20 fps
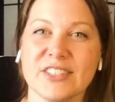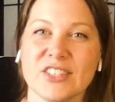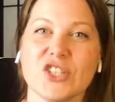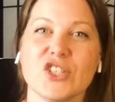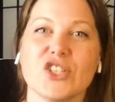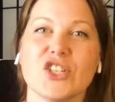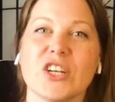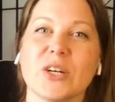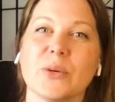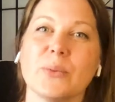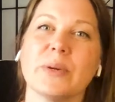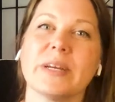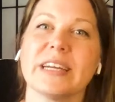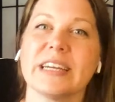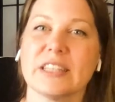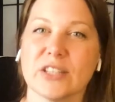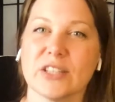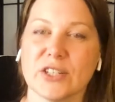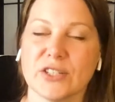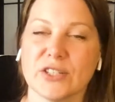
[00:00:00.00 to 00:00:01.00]
to share what
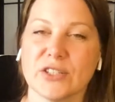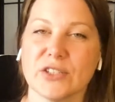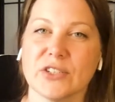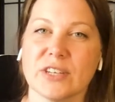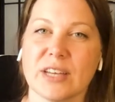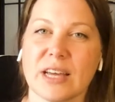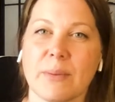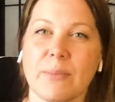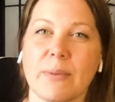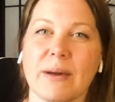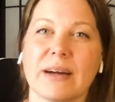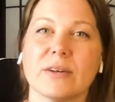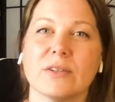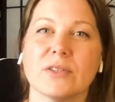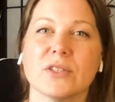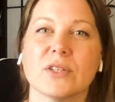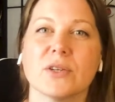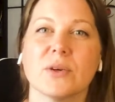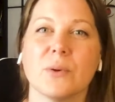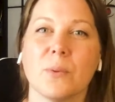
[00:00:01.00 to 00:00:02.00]
I learned
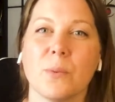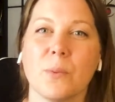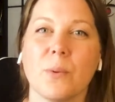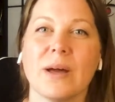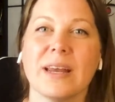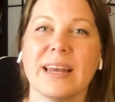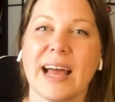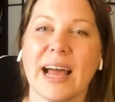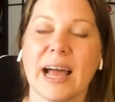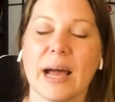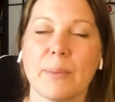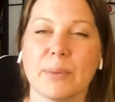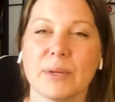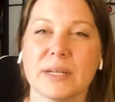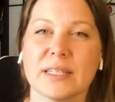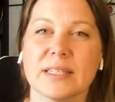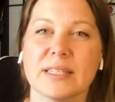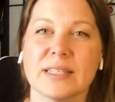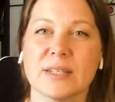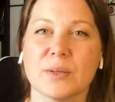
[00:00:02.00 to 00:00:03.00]
about what
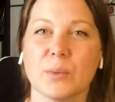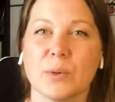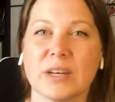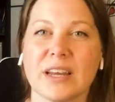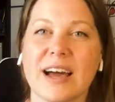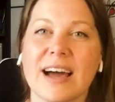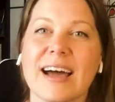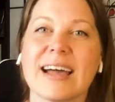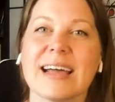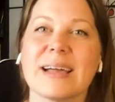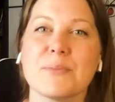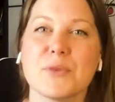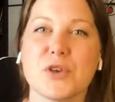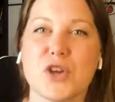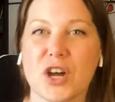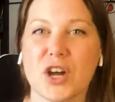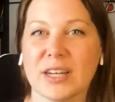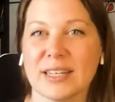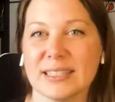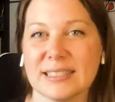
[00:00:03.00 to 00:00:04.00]
happens when I'm
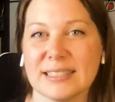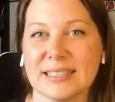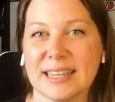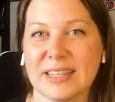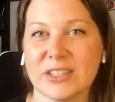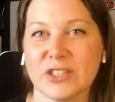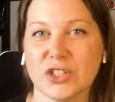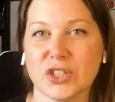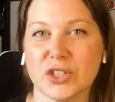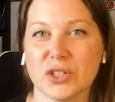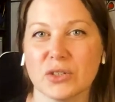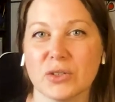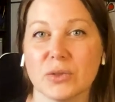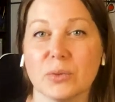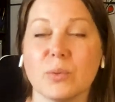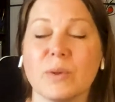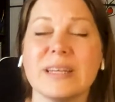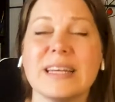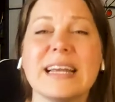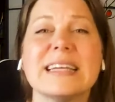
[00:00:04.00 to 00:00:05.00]
not
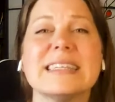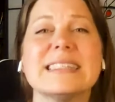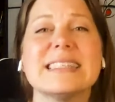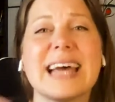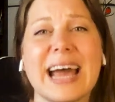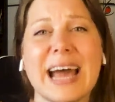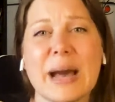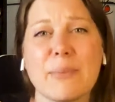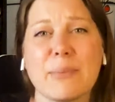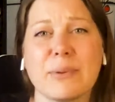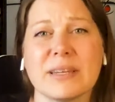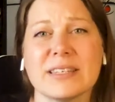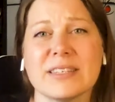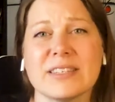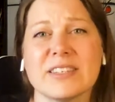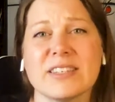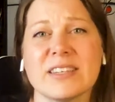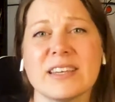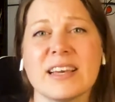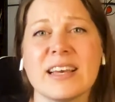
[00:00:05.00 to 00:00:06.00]
intentional, what has
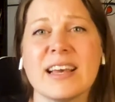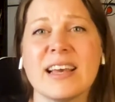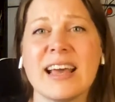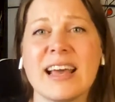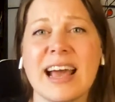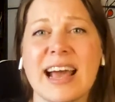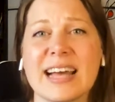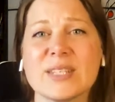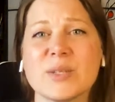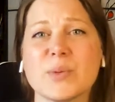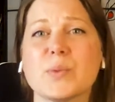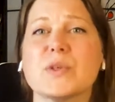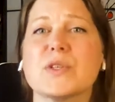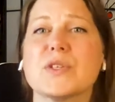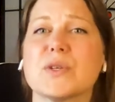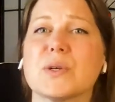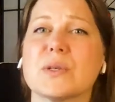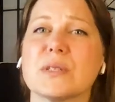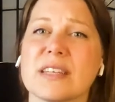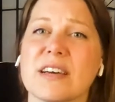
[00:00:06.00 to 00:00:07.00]
happened as a
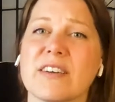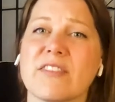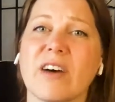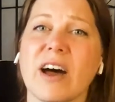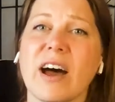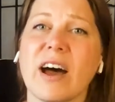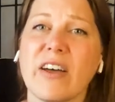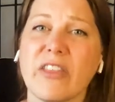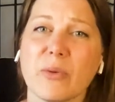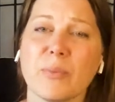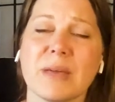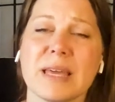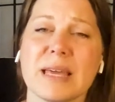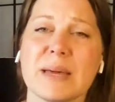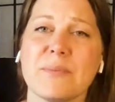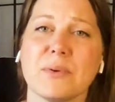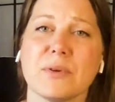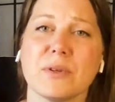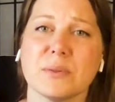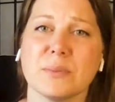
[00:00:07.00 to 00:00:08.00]
result of other
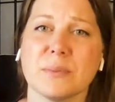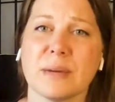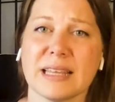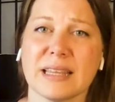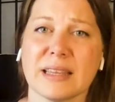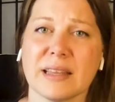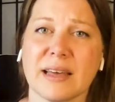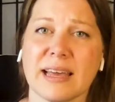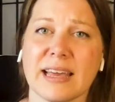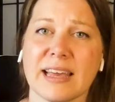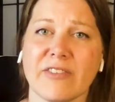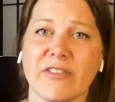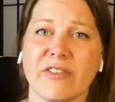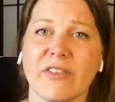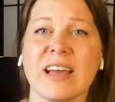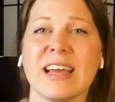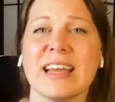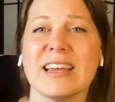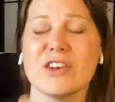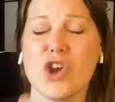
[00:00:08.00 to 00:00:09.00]
people in my life
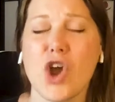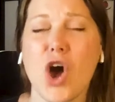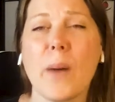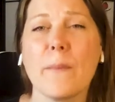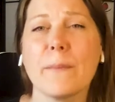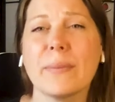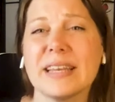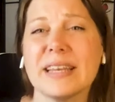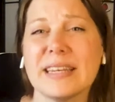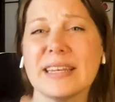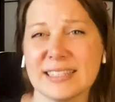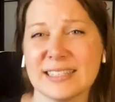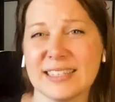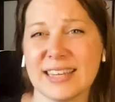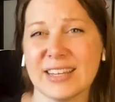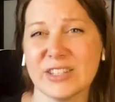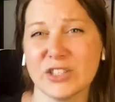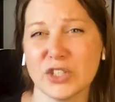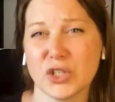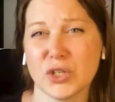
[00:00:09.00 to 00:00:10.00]
not being
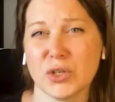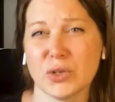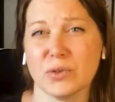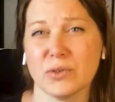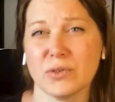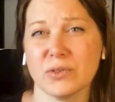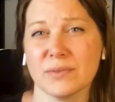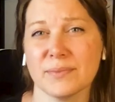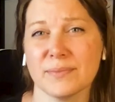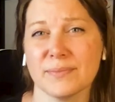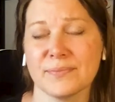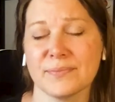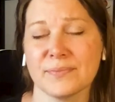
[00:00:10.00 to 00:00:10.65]
intentional,